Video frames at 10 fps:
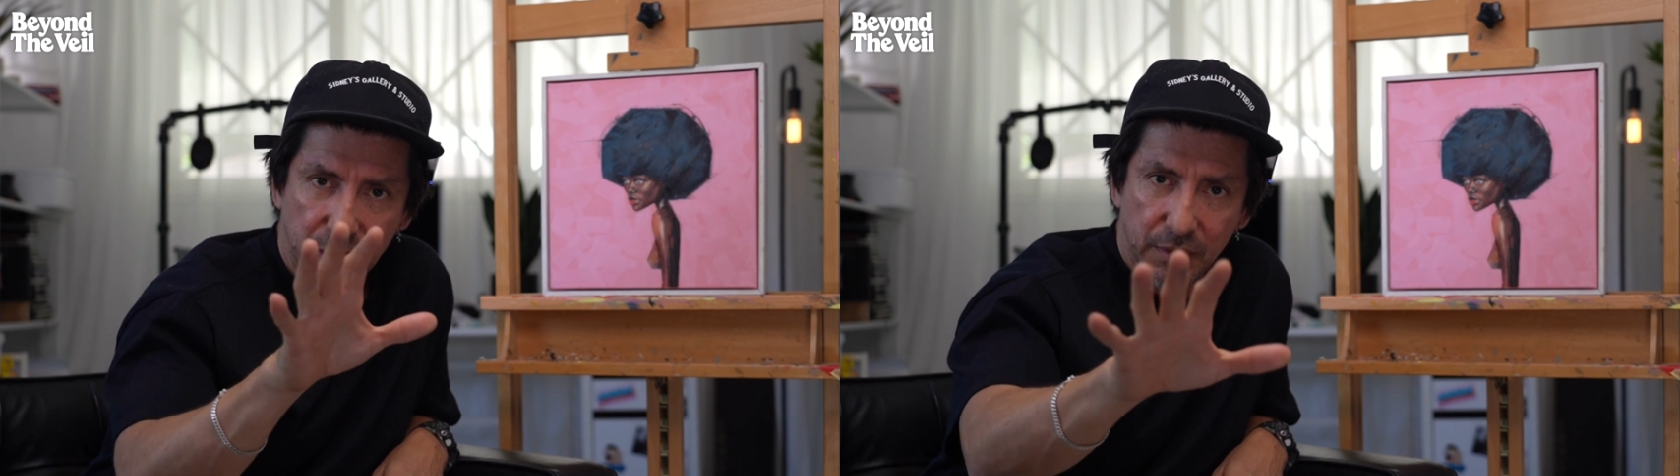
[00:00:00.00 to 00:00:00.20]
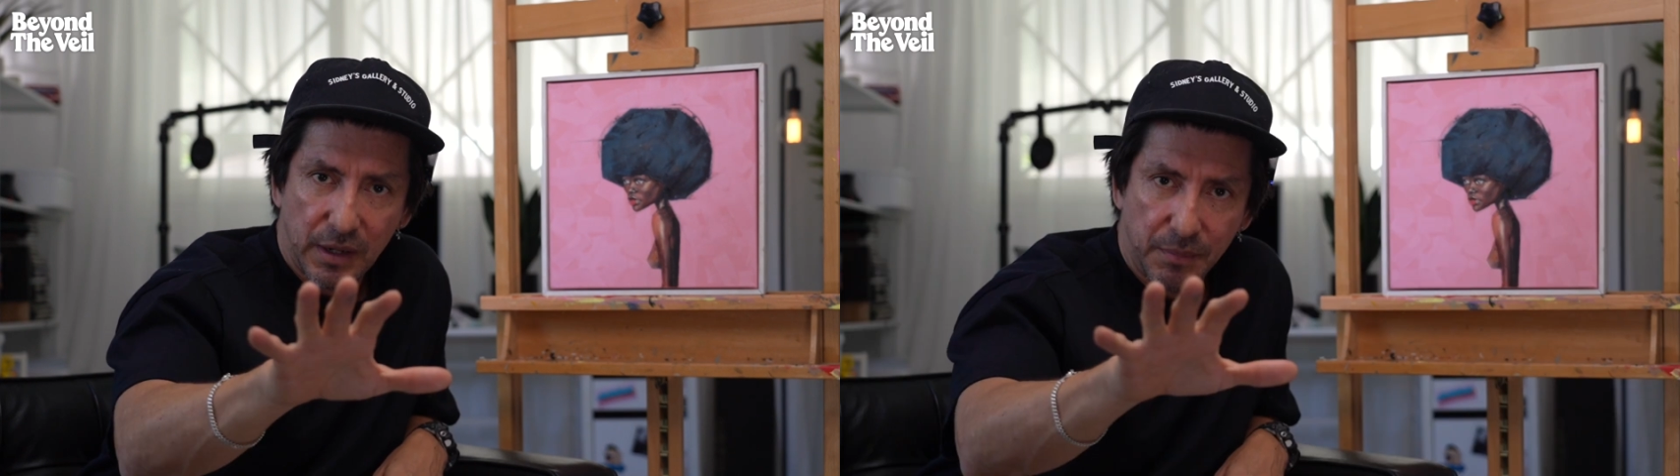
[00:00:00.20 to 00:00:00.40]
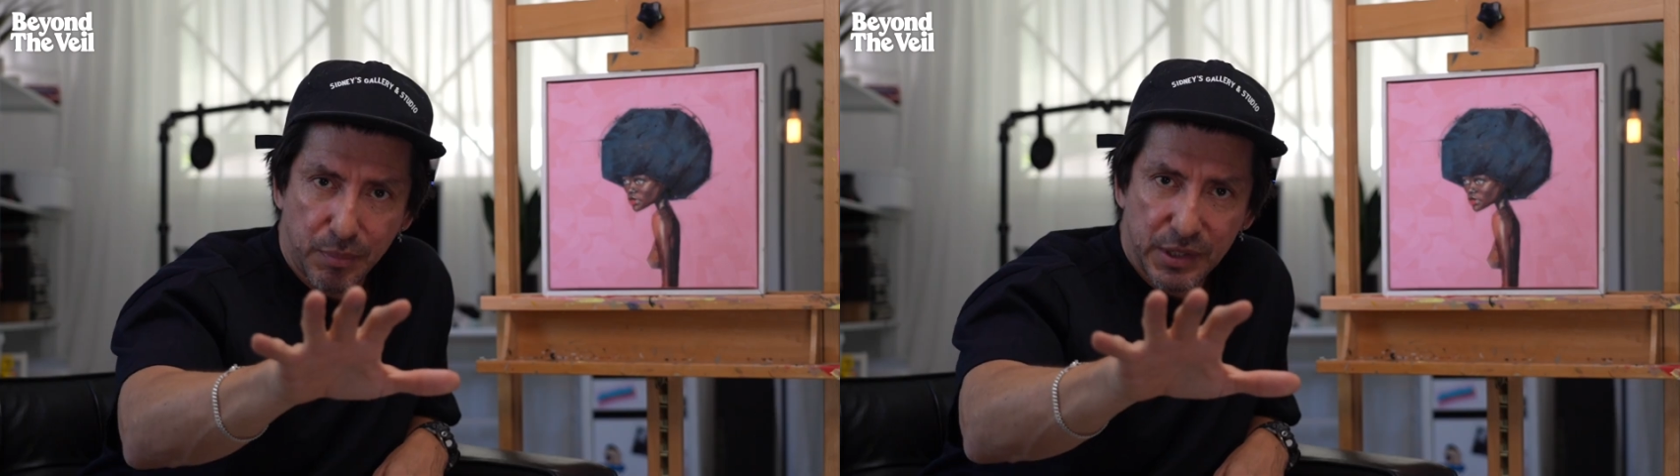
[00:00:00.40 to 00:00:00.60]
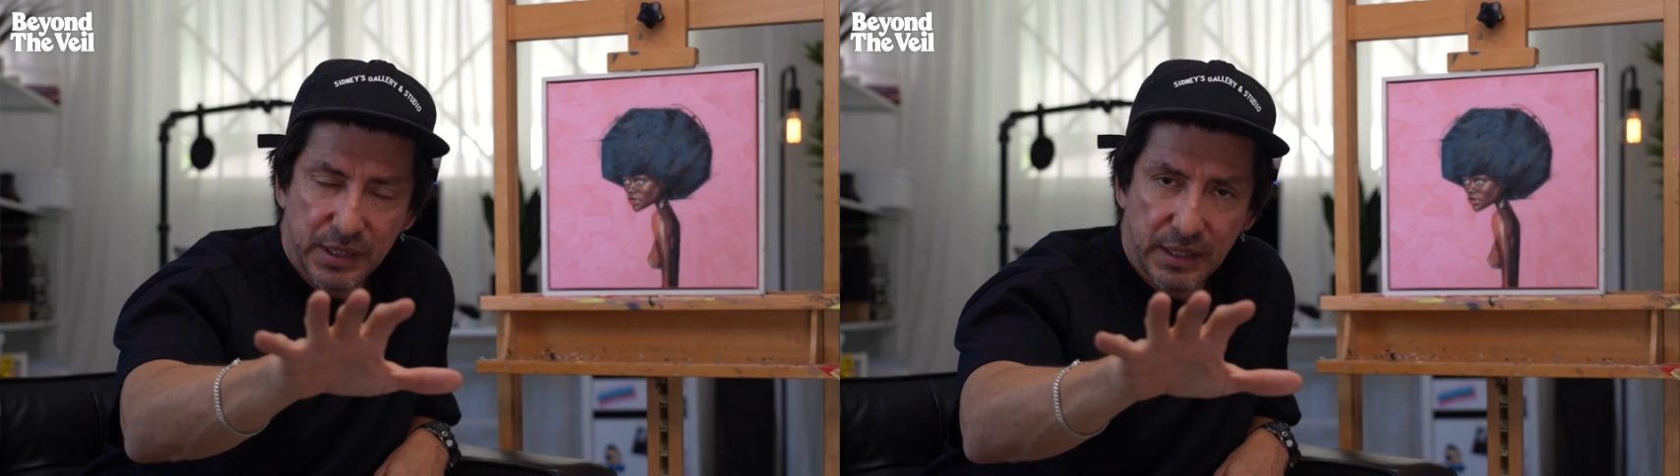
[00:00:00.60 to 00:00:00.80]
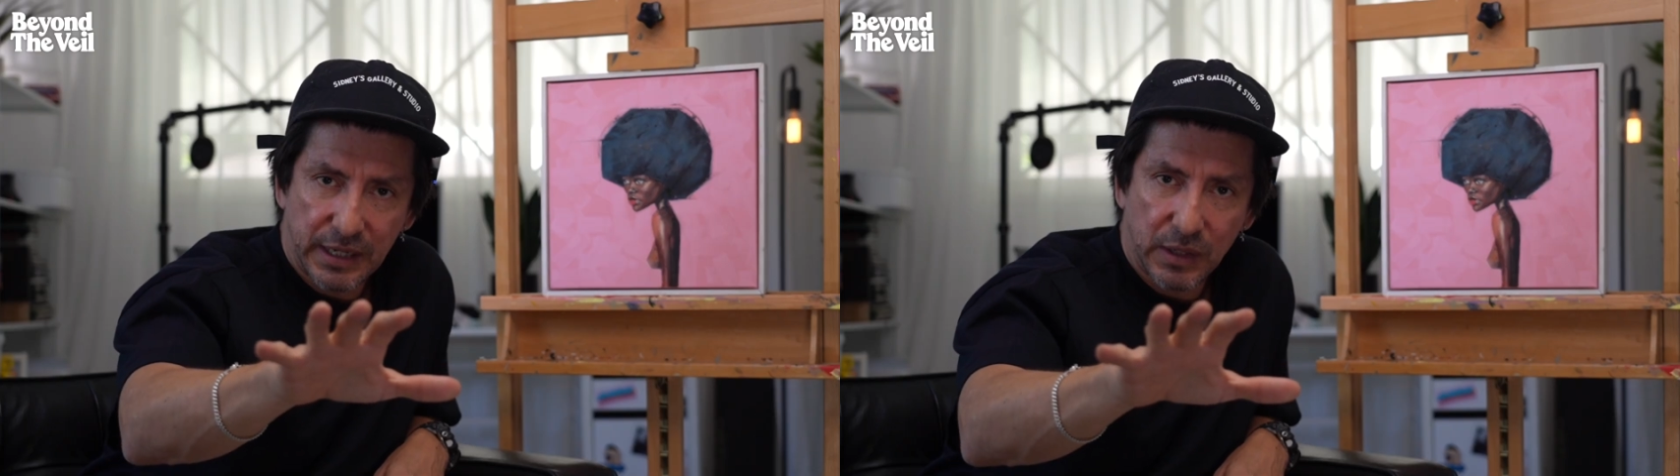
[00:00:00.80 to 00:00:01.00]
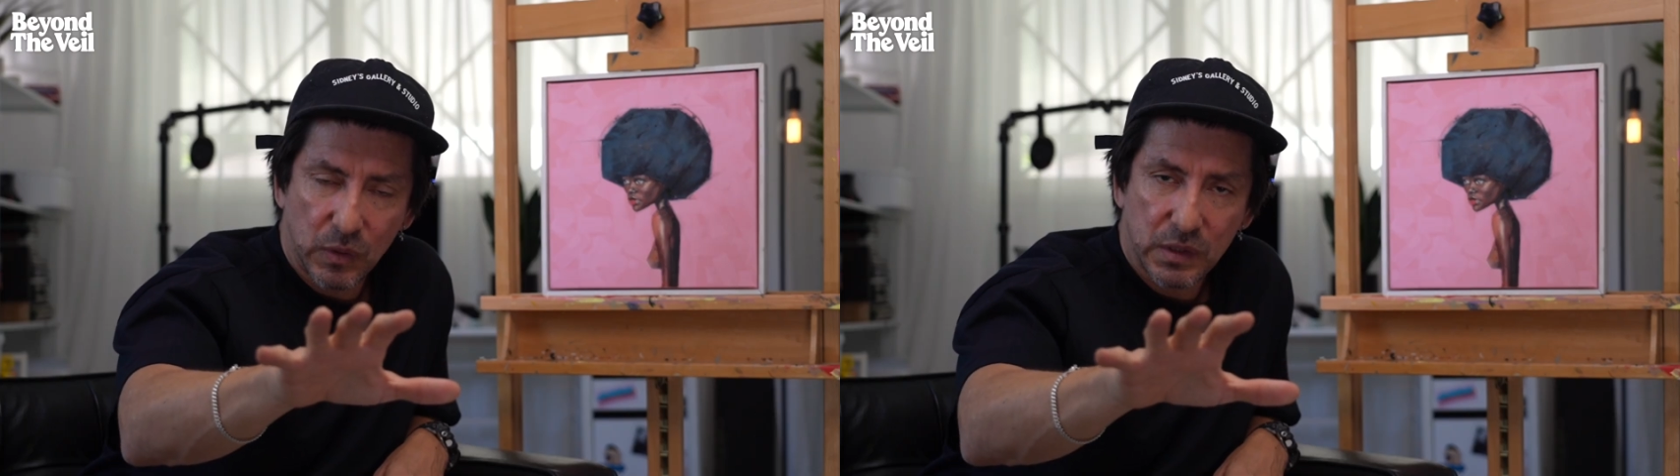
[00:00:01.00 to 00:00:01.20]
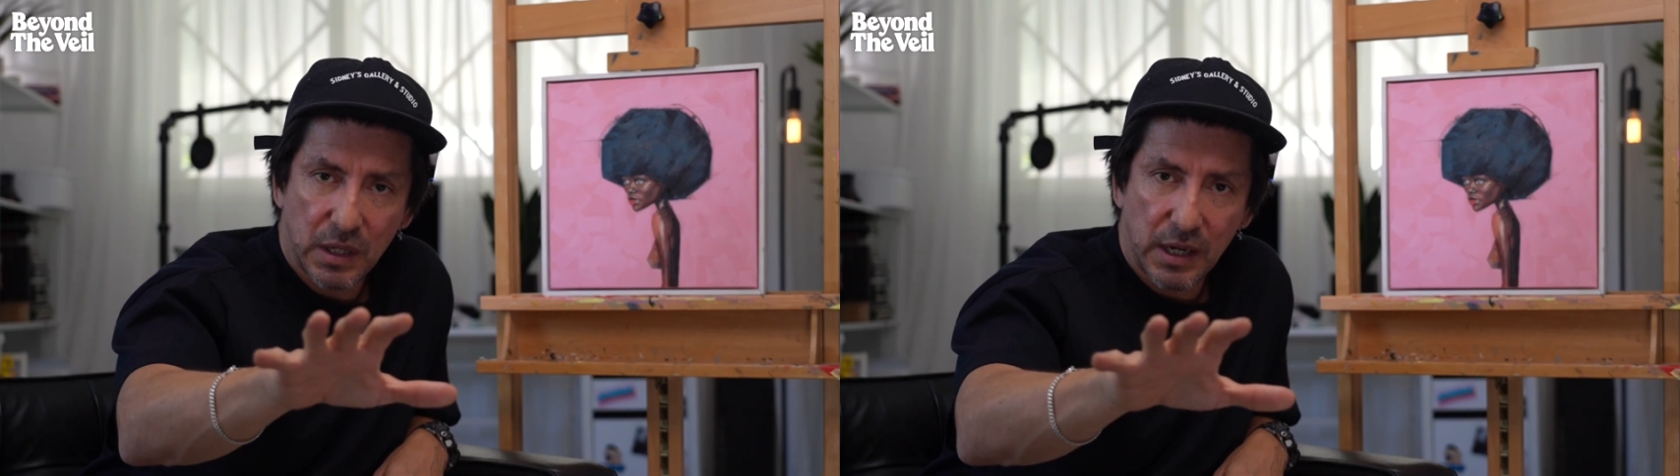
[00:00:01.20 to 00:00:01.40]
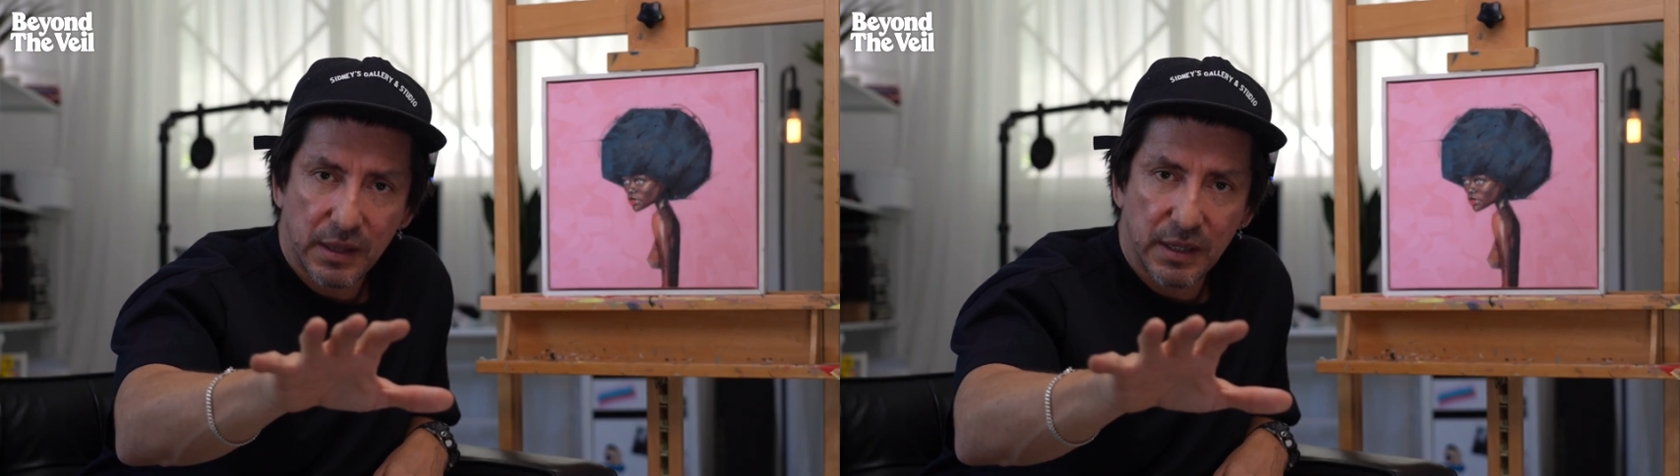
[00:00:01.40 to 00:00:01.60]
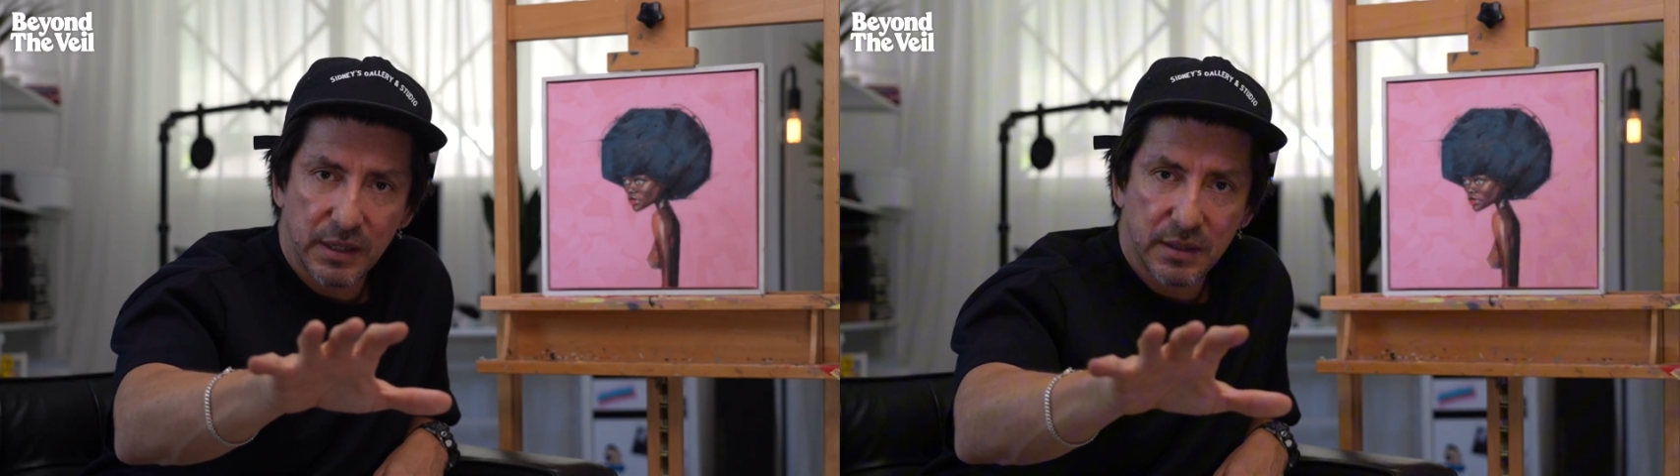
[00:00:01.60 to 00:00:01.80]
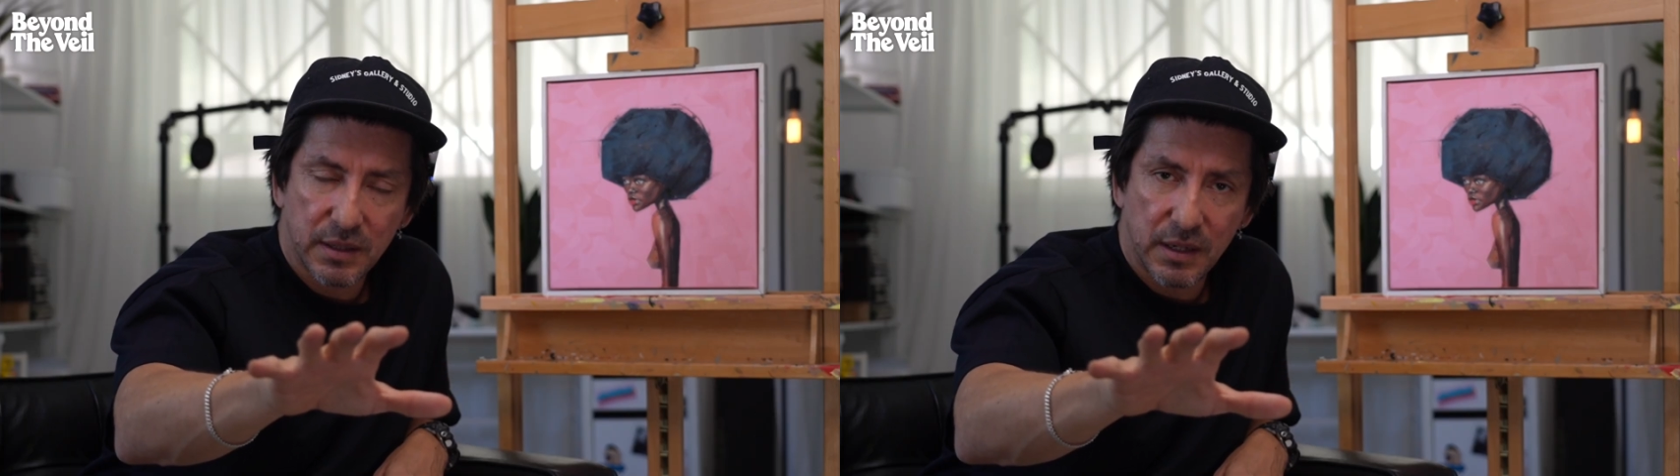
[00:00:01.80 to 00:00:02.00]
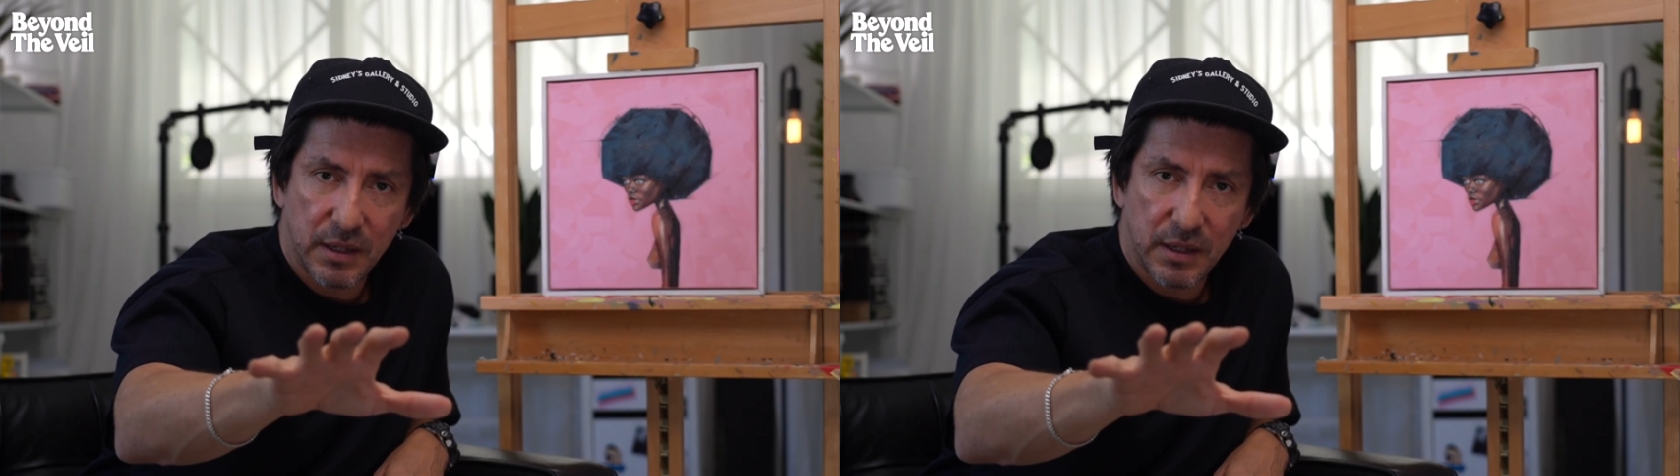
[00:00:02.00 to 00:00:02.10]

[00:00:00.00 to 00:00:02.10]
and presently it looks like there's